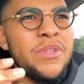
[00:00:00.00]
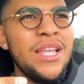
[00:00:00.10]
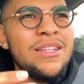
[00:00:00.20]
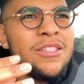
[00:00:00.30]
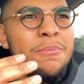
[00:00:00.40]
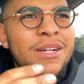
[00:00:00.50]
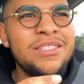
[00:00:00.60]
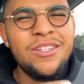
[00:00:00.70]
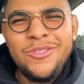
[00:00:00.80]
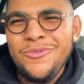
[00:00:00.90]
that somebody's
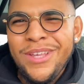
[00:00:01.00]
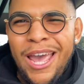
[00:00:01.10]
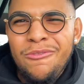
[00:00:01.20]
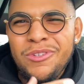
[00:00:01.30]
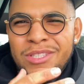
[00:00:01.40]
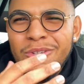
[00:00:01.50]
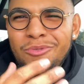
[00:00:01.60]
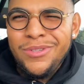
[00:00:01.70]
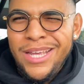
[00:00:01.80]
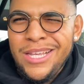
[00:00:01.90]
going to use every single
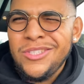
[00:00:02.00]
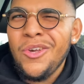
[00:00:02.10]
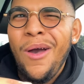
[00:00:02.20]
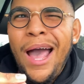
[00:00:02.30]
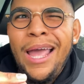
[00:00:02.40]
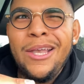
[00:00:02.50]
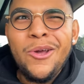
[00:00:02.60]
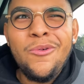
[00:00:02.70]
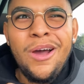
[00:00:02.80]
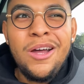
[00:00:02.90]
day. So I
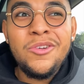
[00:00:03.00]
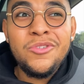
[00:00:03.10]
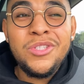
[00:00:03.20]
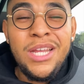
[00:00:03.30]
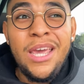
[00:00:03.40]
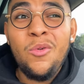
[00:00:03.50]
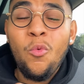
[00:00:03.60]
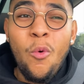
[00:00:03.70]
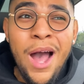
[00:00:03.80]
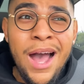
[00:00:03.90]
don't understand
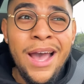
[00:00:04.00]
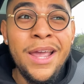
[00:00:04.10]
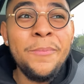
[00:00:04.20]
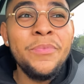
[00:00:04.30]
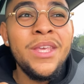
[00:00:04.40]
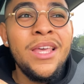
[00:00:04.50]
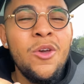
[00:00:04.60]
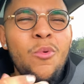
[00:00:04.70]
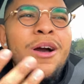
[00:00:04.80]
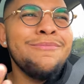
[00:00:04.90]
why.
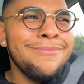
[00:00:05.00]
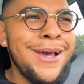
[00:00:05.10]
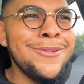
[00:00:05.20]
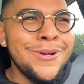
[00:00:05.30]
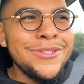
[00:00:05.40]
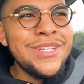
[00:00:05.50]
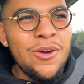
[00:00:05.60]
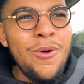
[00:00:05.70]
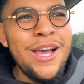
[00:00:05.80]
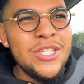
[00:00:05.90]
Well, I do understand why it's